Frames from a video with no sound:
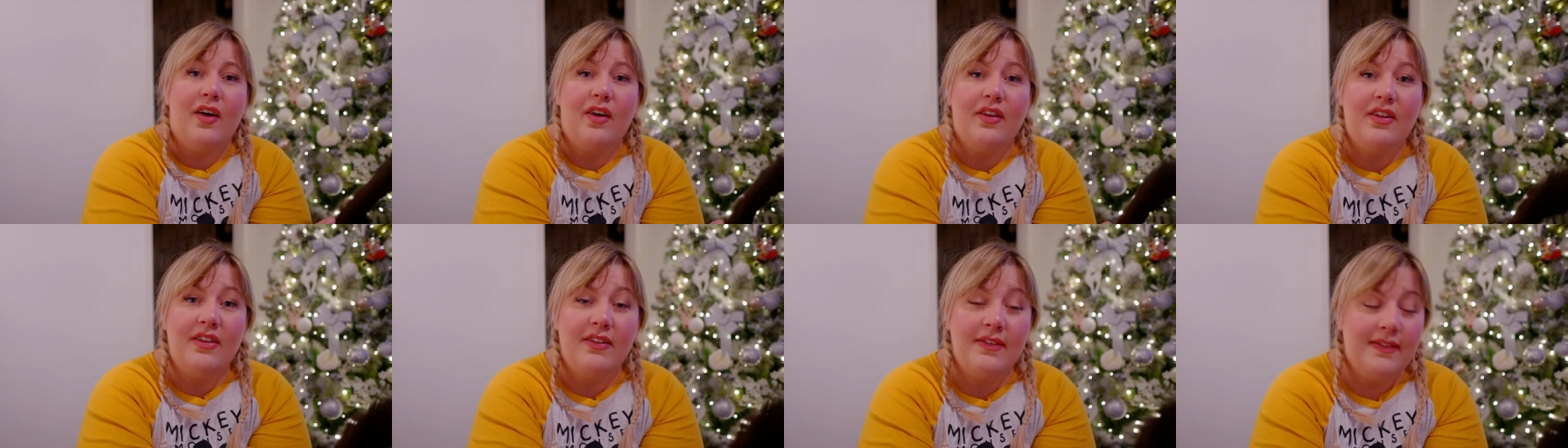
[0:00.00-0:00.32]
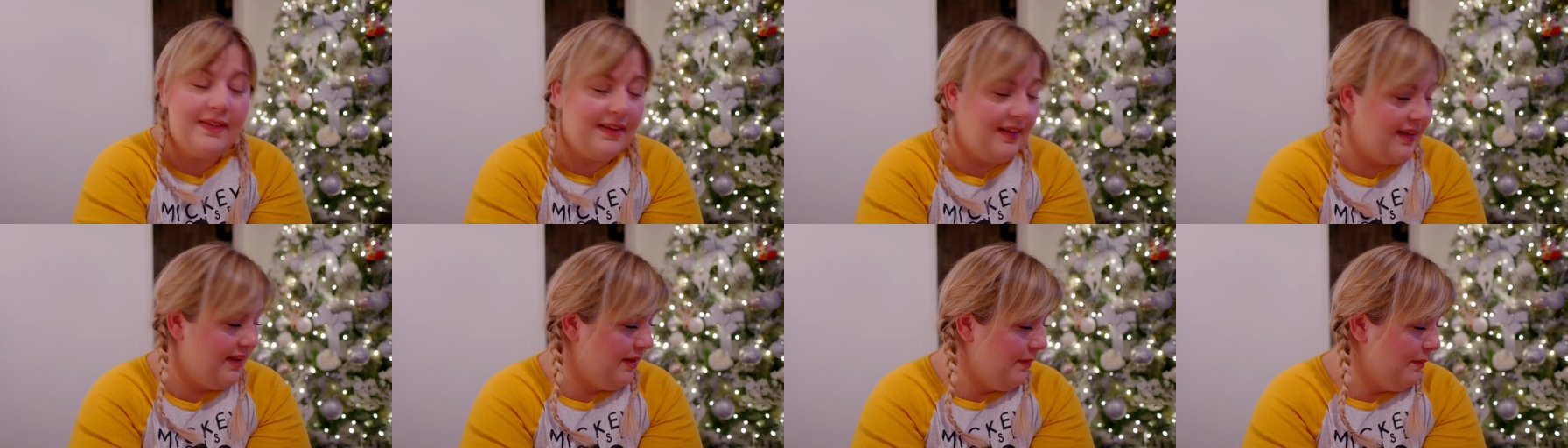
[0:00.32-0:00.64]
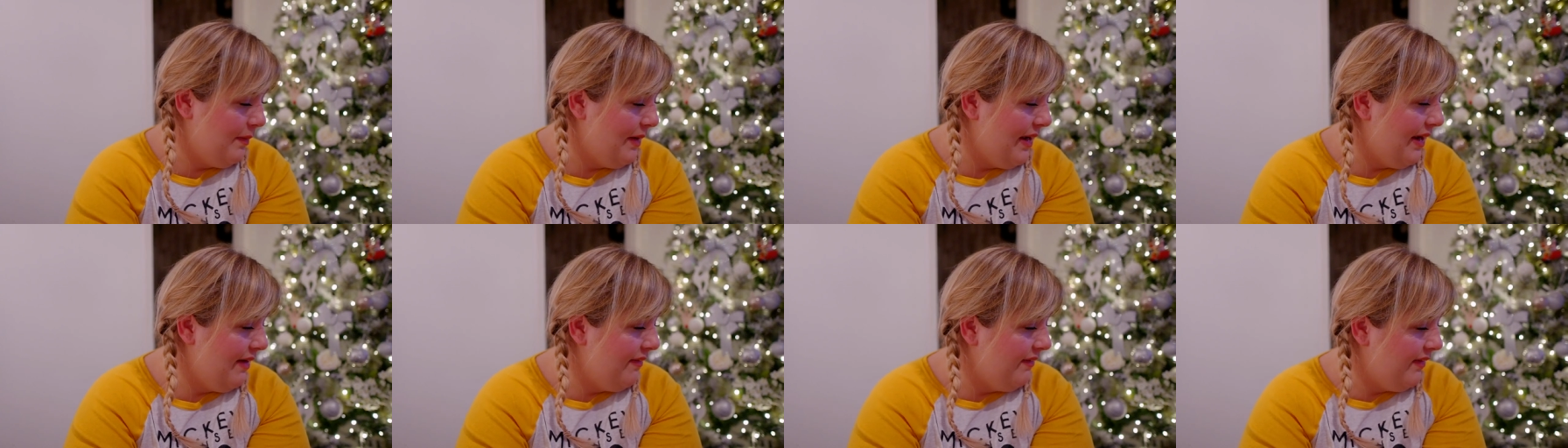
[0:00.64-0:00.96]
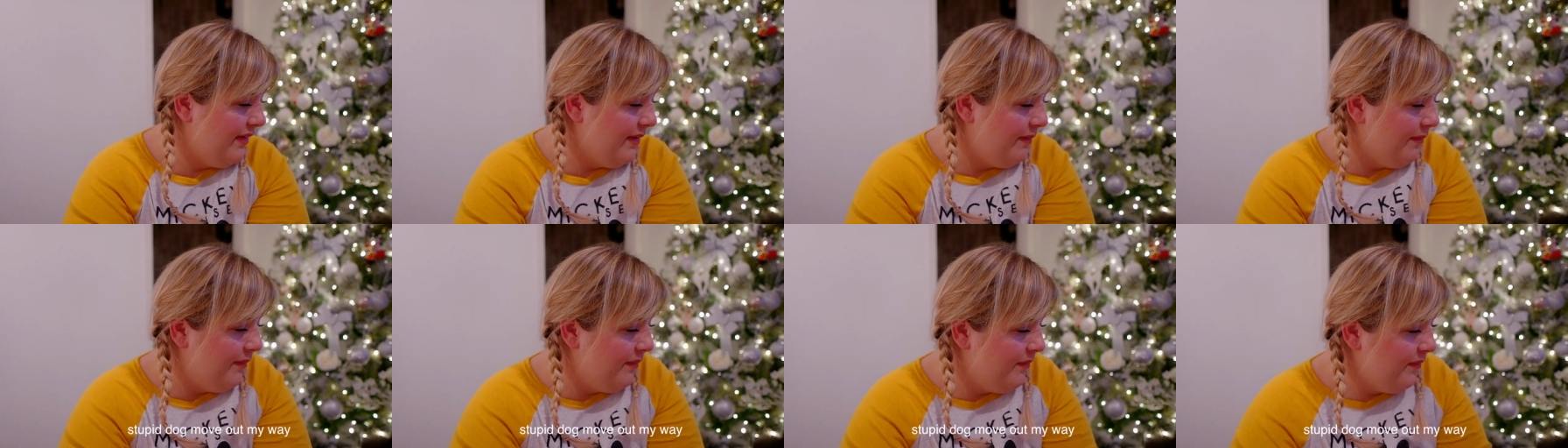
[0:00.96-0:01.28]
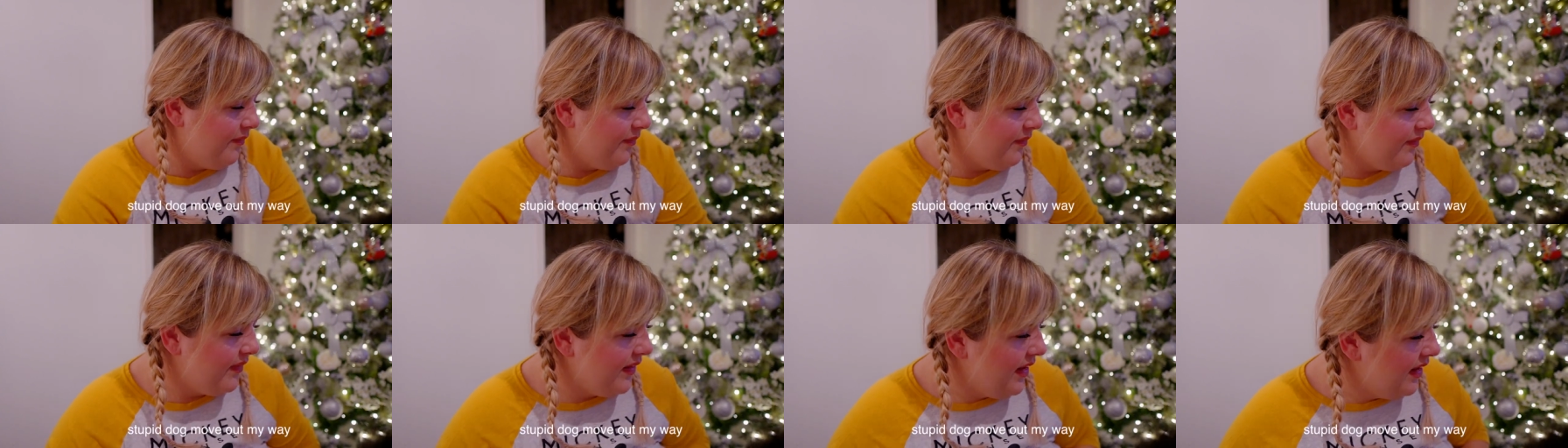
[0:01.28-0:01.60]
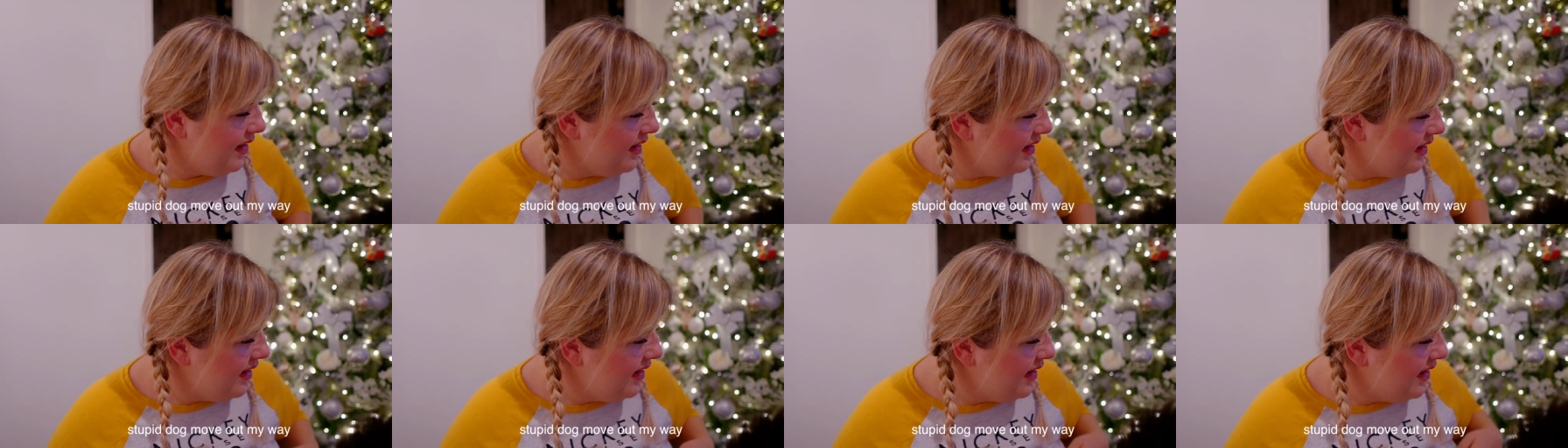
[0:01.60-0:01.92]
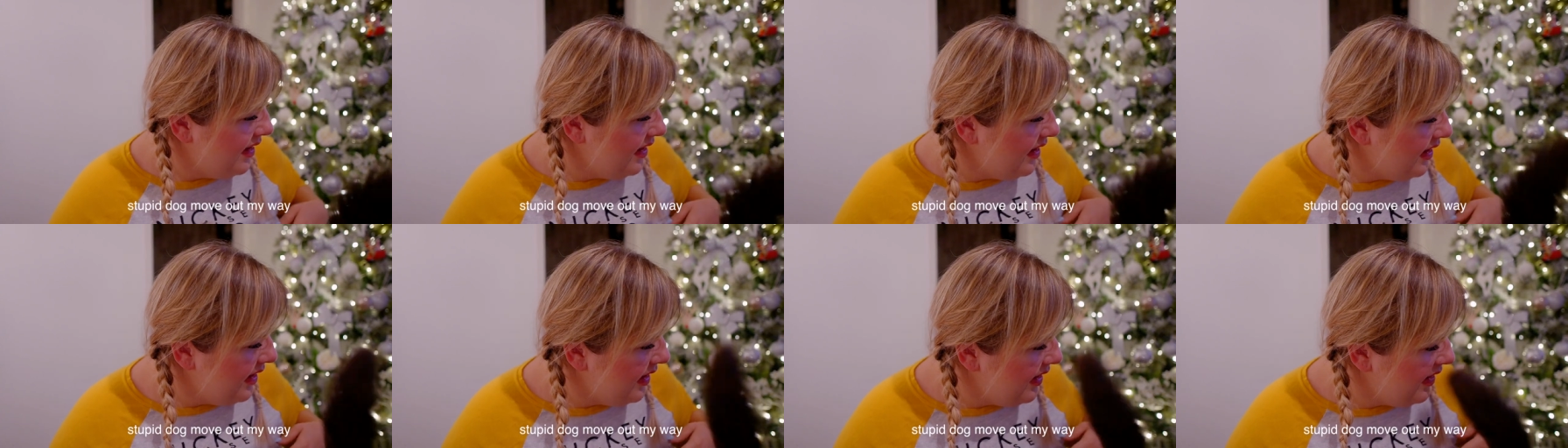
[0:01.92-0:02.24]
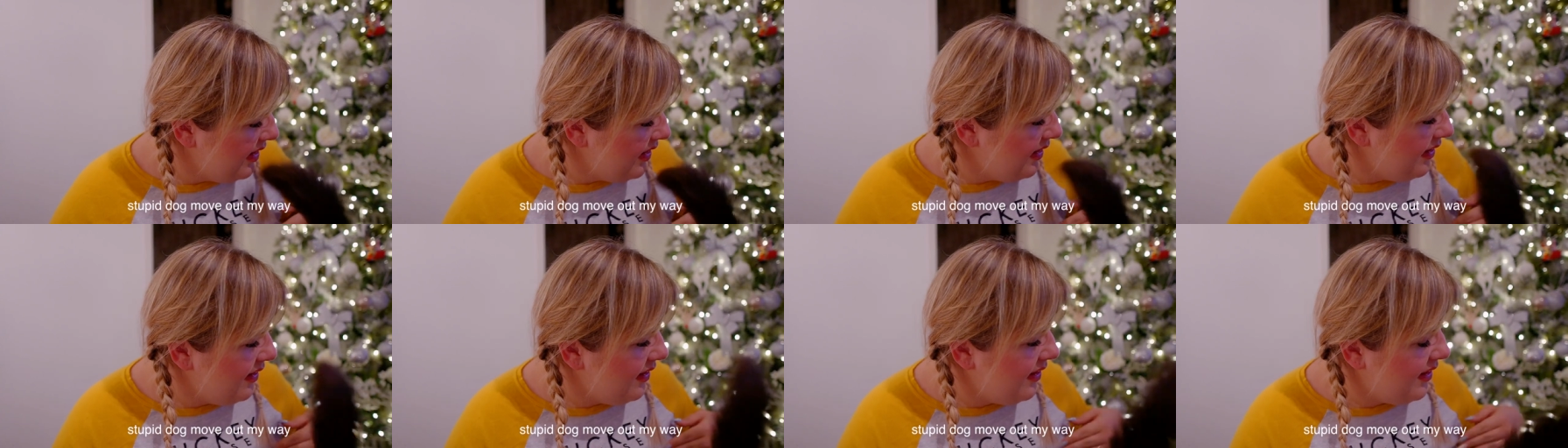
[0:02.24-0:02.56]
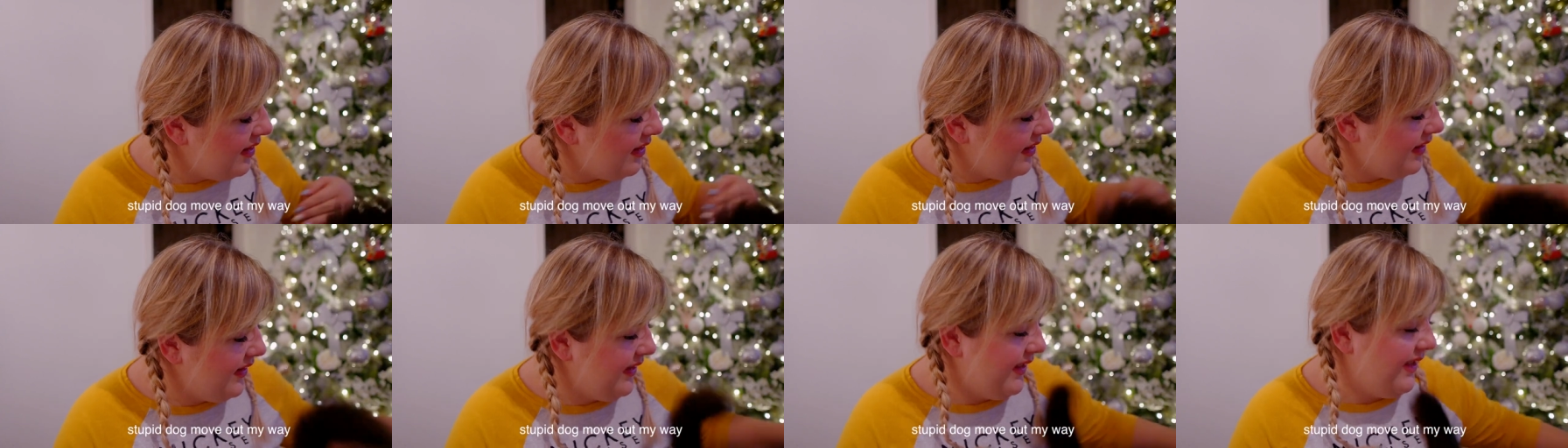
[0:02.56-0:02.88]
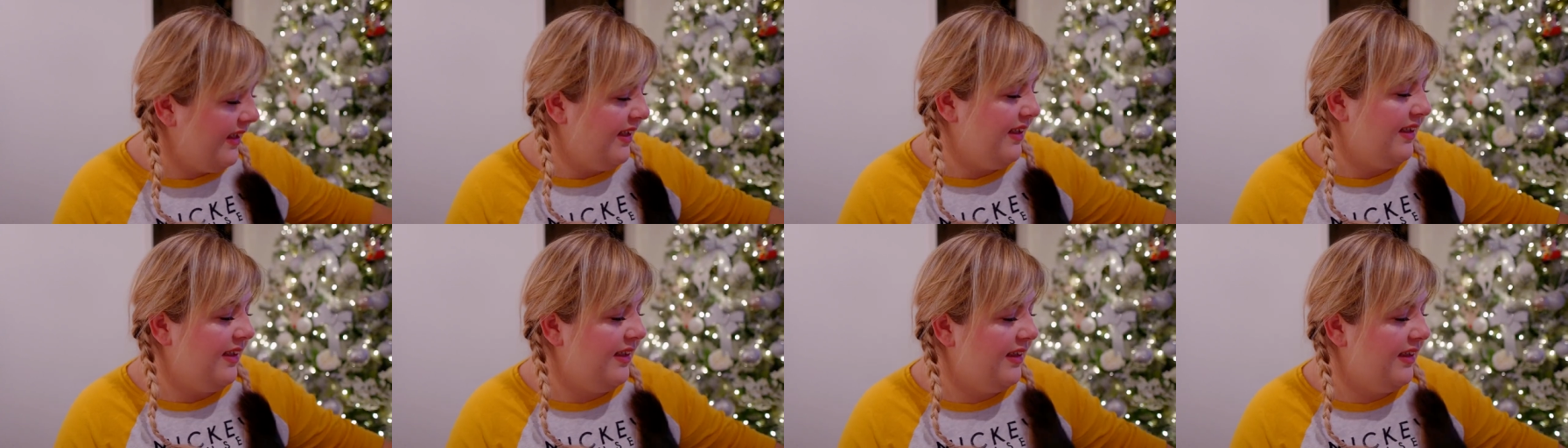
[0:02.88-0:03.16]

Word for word: Honestly, the pair of them. Hey. Hi.